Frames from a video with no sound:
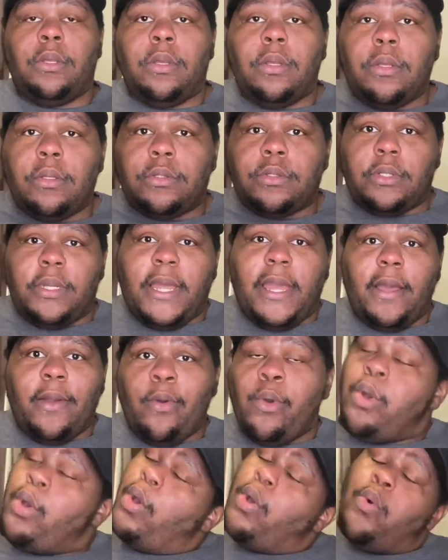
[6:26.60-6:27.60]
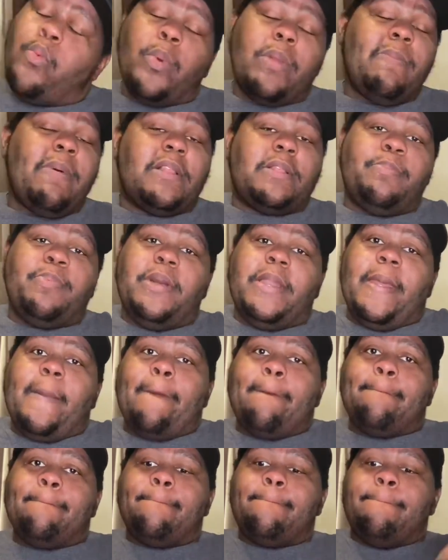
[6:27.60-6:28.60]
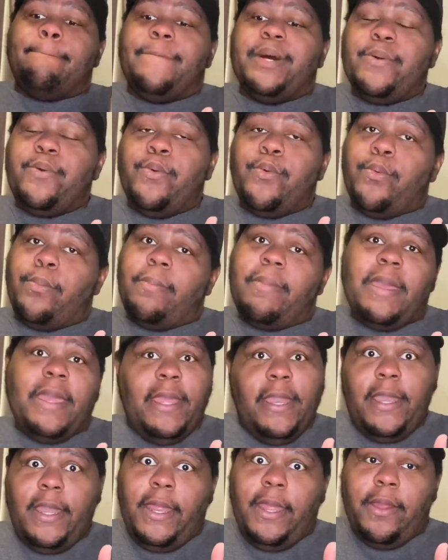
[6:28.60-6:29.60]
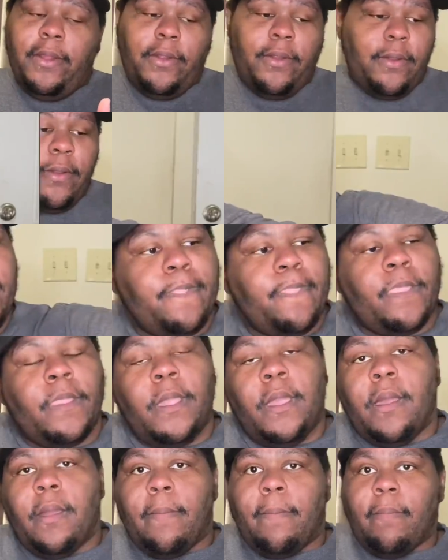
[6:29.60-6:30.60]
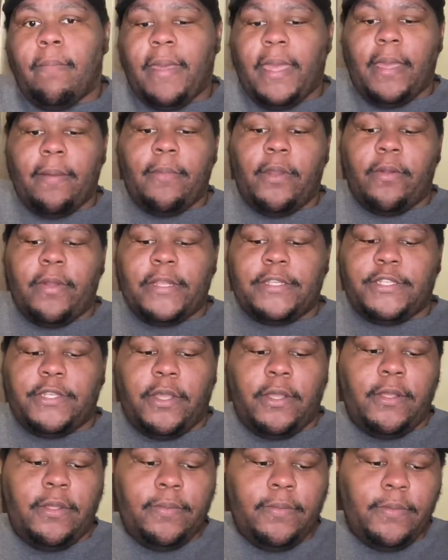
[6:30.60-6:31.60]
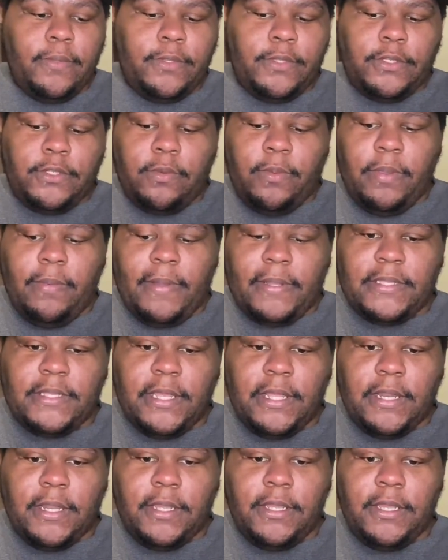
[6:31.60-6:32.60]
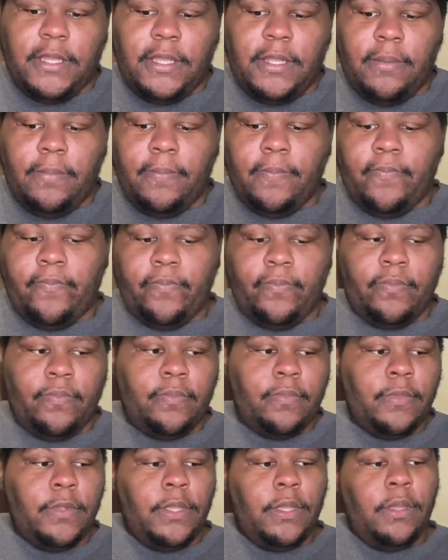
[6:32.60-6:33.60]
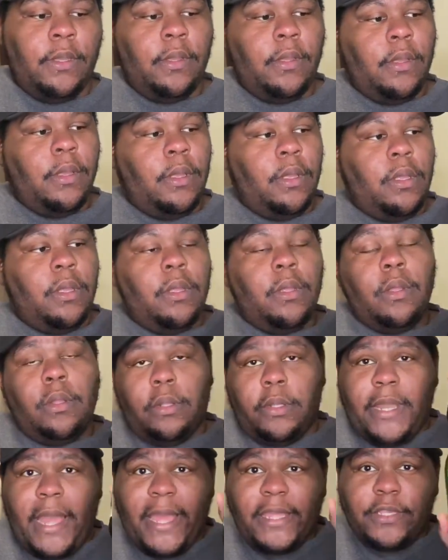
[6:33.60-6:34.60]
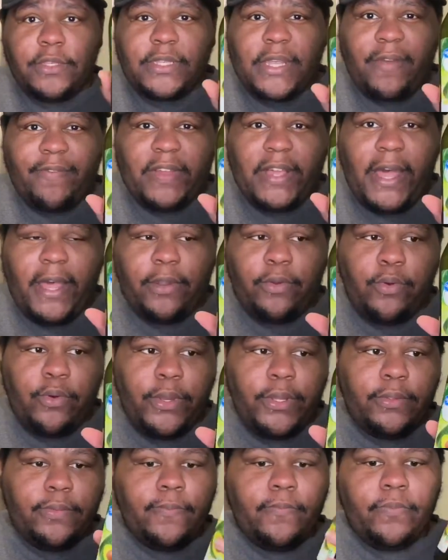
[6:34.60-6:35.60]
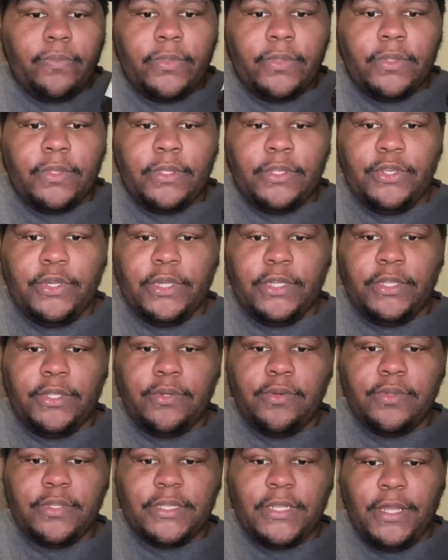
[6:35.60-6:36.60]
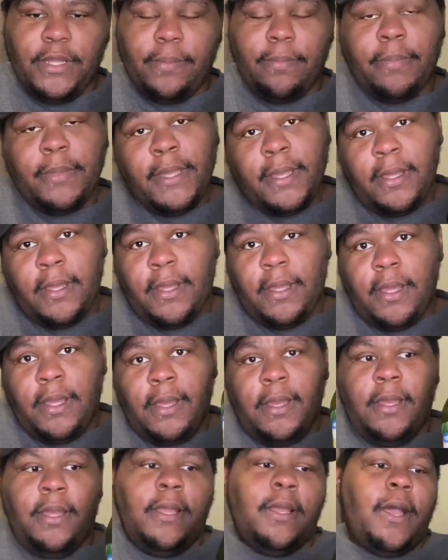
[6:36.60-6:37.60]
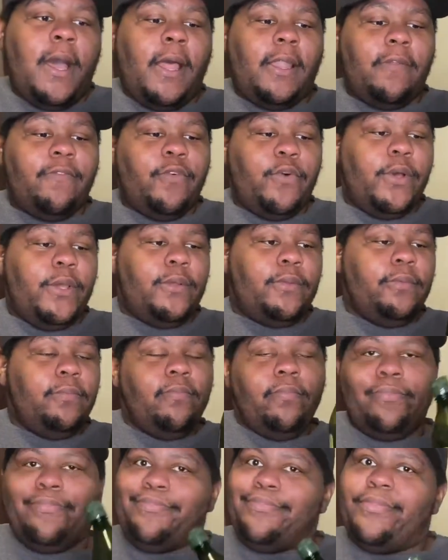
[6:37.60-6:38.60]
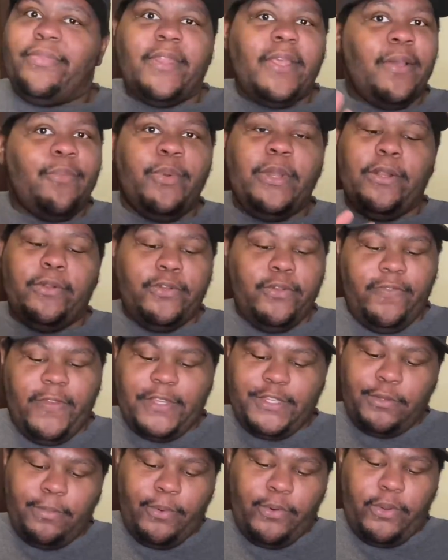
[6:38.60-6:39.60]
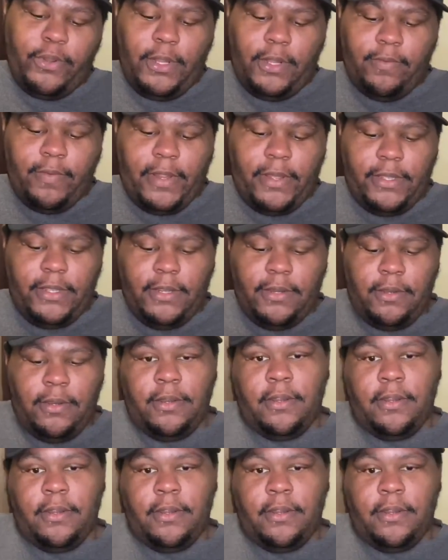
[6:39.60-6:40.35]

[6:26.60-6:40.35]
So now we about to put it, boom, in there. Bam. All right, y'all. So we about to get it cooking. Now I use avocado oil. You could use olive oil. We don't do vegetable oil around here.